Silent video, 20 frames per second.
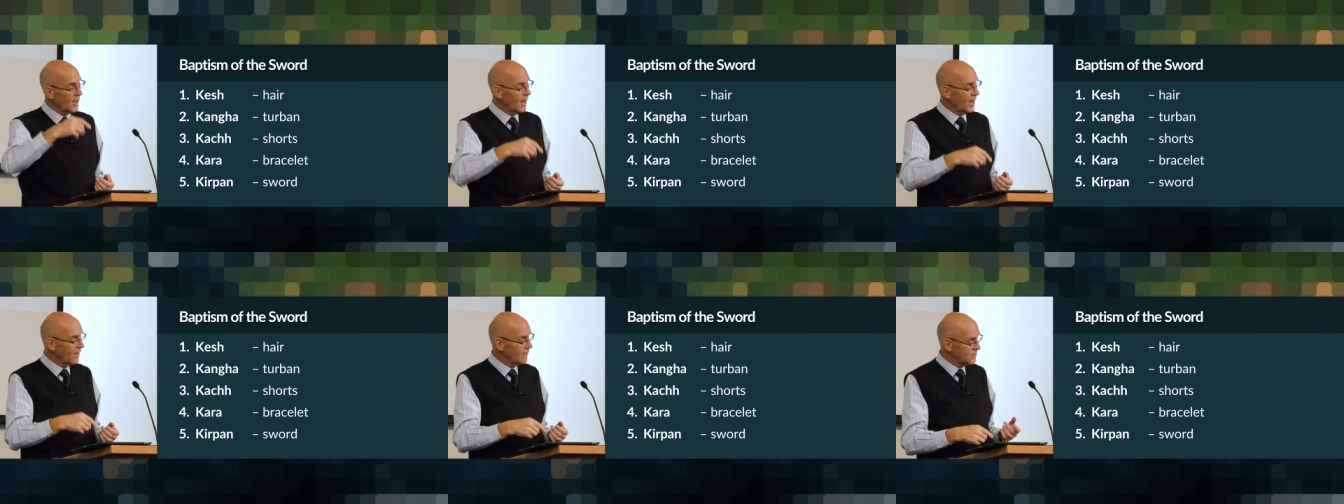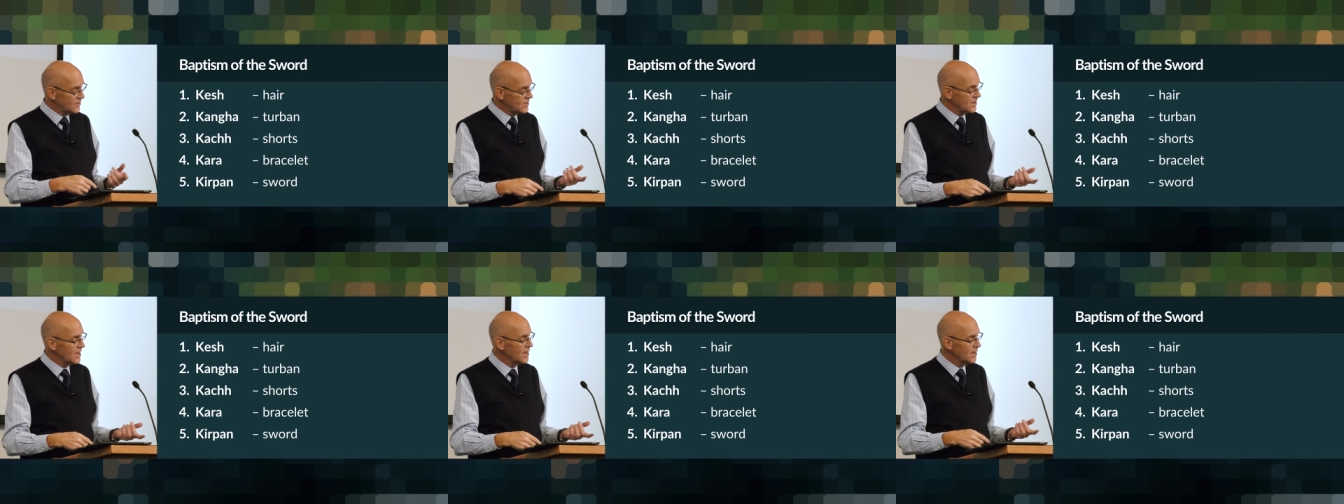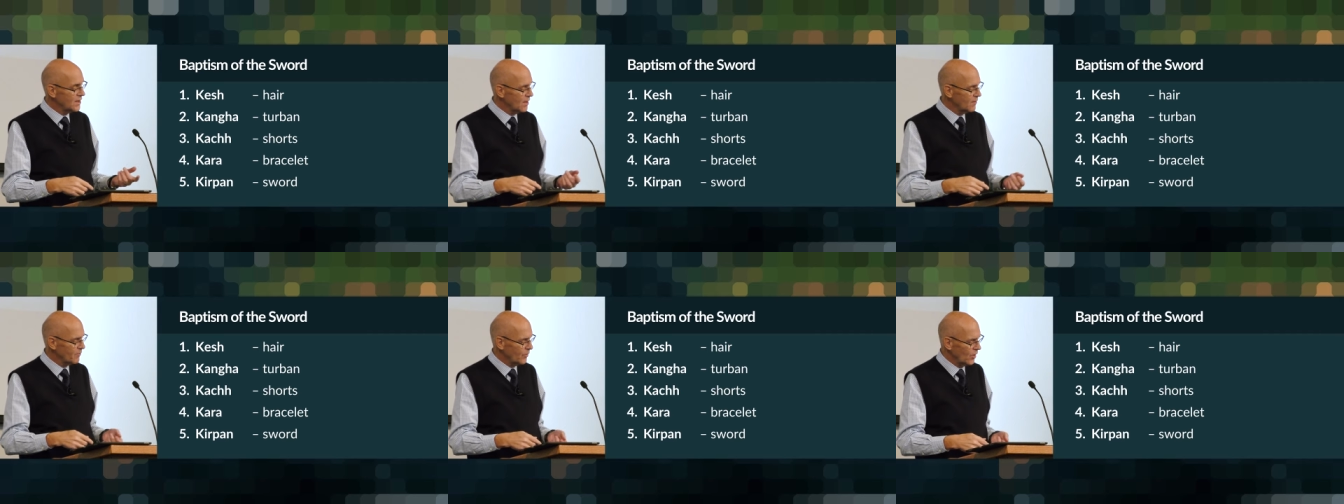I've
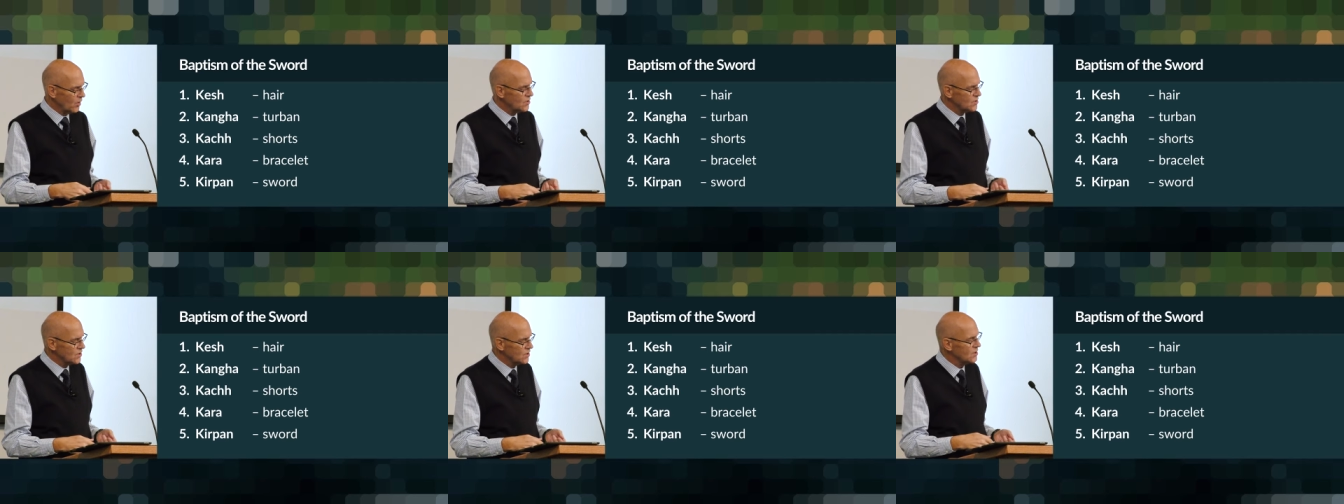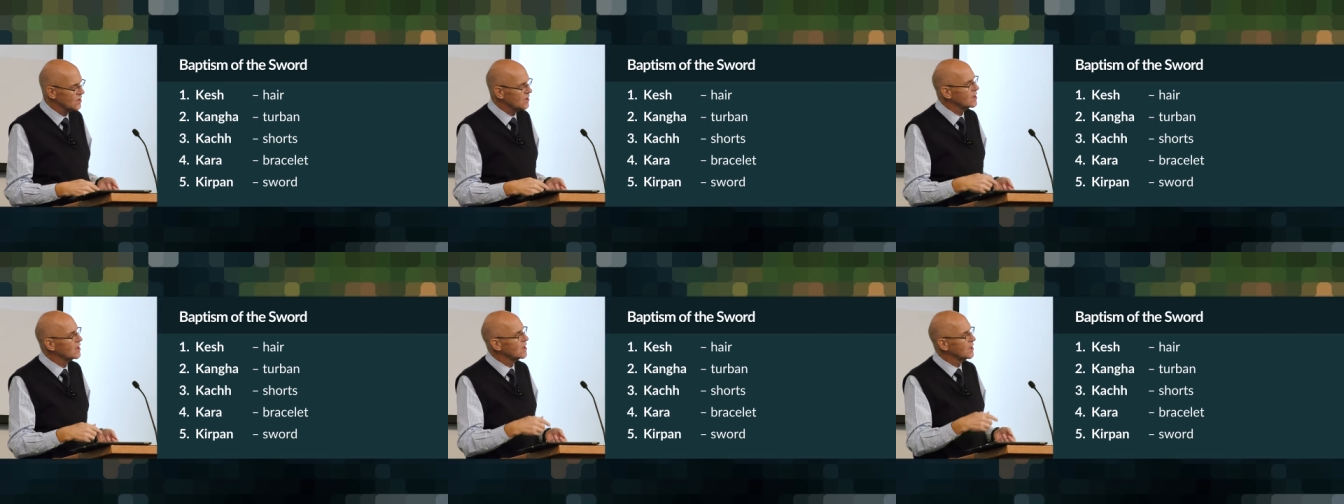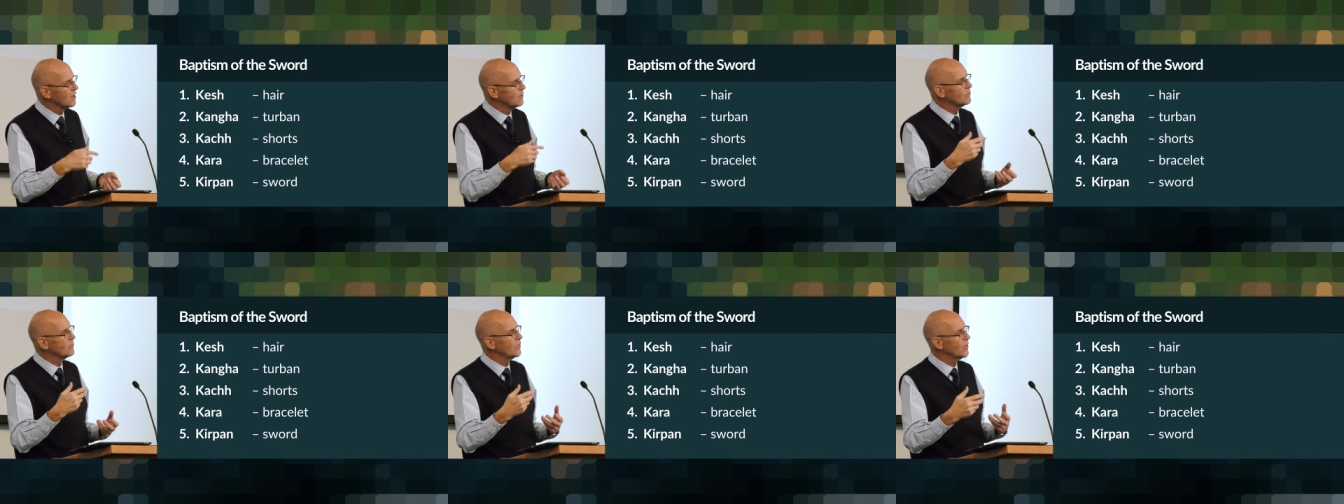seen a person
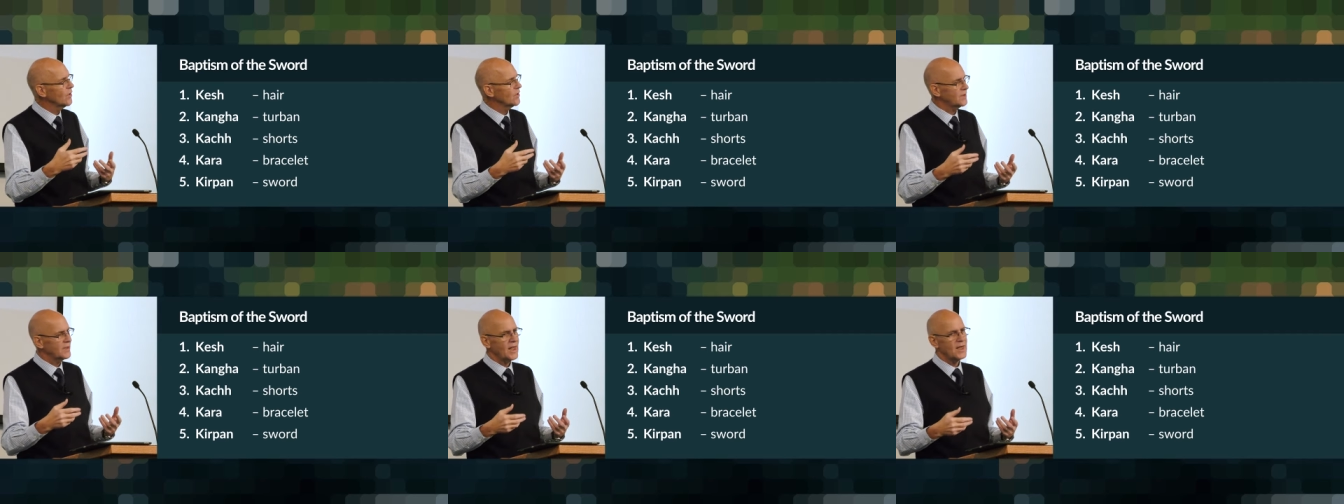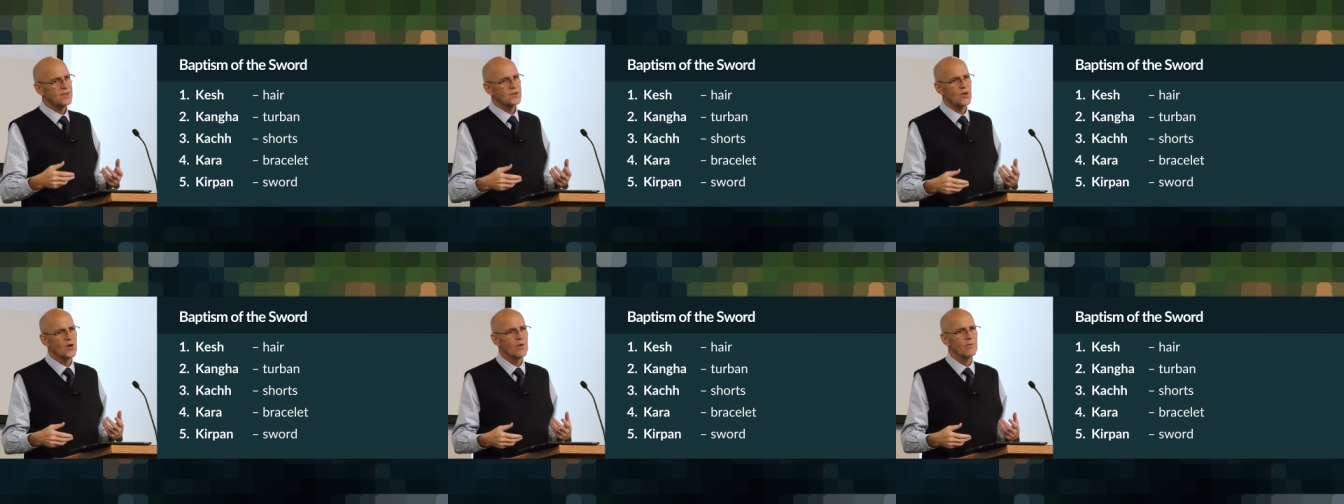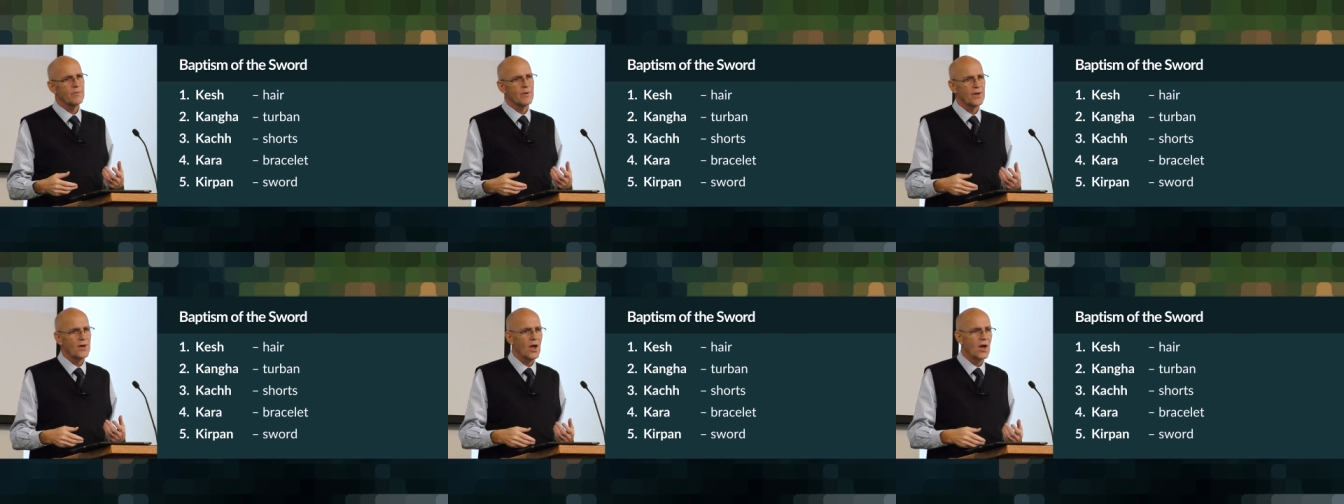put that
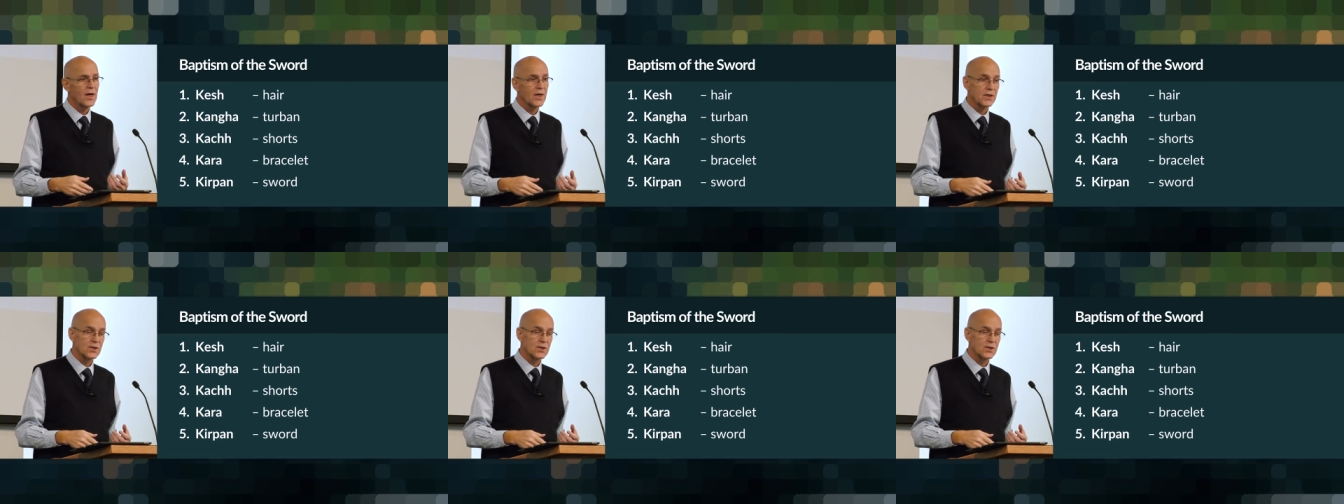turban on.